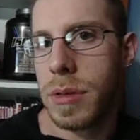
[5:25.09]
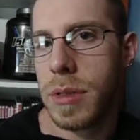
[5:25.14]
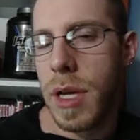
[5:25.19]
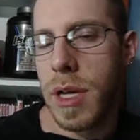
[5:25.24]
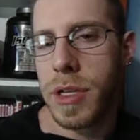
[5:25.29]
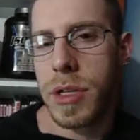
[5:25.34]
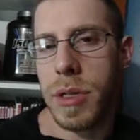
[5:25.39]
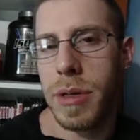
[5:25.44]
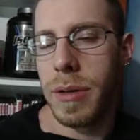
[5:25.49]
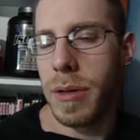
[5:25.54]

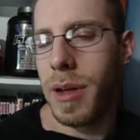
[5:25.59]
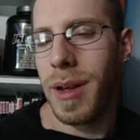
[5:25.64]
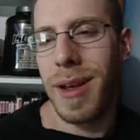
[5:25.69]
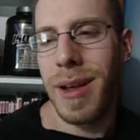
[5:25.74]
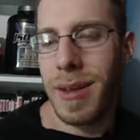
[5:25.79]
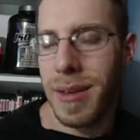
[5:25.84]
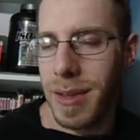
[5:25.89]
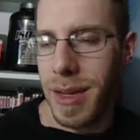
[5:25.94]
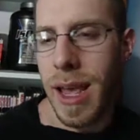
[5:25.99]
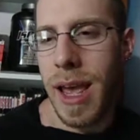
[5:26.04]

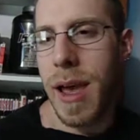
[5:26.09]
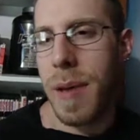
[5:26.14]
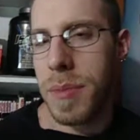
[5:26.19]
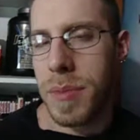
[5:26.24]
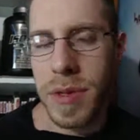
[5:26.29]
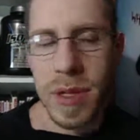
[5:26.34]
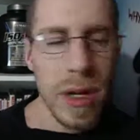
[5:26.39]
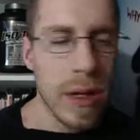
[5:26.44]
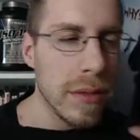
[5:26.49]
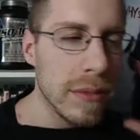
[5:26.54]
They
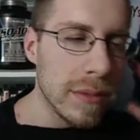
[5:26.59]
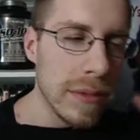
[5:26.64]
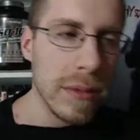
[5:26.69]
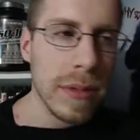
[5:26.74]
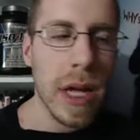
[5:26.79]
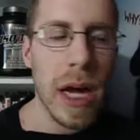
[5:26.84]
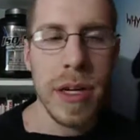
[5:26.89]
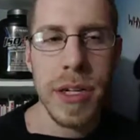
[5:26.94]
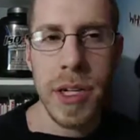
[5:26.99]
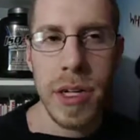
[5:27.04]
happen, you know,
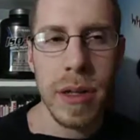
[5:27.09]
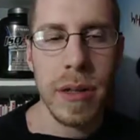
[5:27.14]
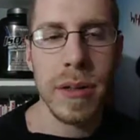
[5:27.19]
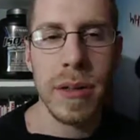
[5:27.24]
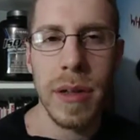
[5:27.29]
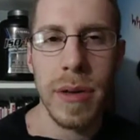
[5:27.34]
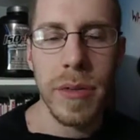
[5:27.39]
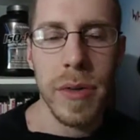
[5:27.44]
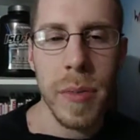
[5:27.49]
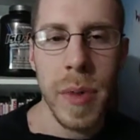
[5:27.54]
lots of
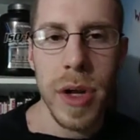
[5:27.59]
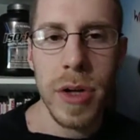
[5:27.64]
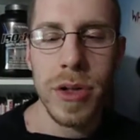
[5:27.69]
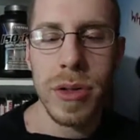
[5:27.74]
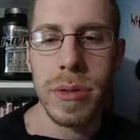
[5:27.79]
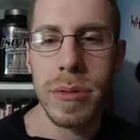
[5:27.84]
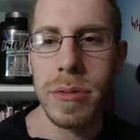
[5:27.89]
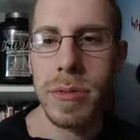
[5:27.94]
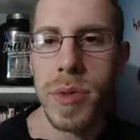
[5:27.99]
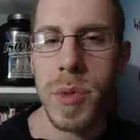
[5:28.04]

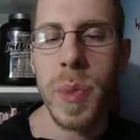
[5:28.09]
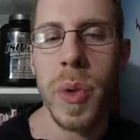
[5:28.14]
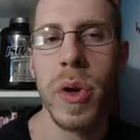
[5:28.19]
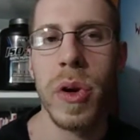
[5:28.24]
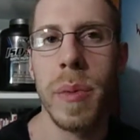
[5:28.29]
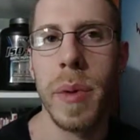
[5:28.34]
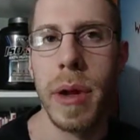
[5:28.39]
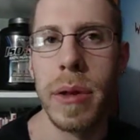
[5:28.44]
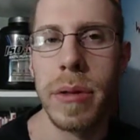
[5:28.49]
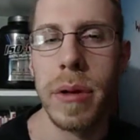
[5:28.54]
information, spewing
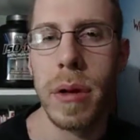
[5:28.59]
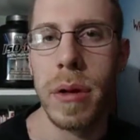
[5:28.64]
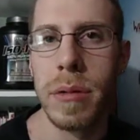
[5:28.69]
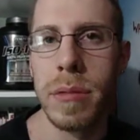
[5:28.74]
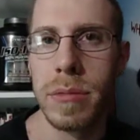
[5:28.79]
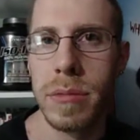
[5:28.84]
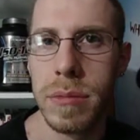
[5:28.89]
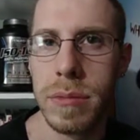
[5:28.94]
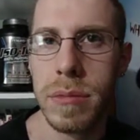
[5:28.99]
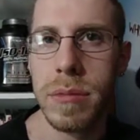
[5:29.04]
them out there.
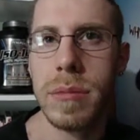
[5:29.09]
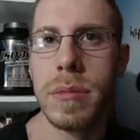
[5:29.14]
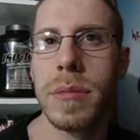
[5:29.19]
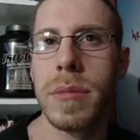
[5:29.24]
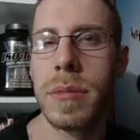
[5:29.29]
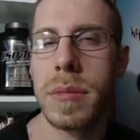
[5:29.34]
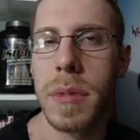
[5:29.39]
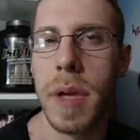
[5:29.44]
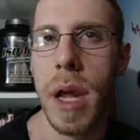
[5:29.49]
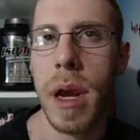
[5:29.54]

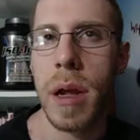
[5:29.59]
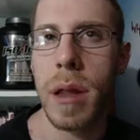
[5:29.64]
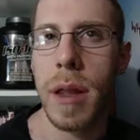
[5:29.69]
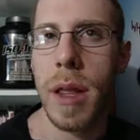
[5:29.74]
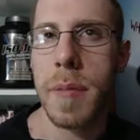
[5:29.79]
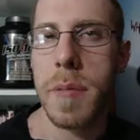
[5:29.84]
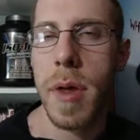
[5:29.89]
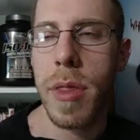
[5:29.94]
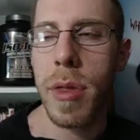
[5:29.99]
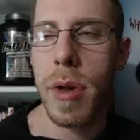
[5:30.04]
Gotta
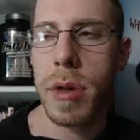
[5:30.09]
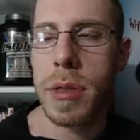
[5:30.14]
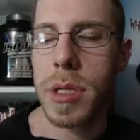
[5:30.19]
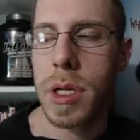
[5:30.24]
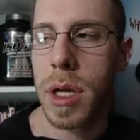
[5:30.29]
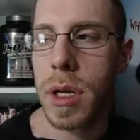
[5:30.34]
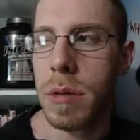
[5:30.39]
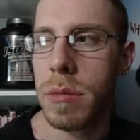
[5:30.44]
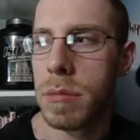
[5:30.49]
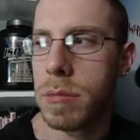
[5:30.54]
collect my thoughts
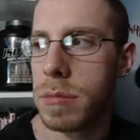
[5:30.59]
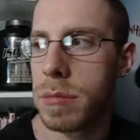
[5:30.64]
again.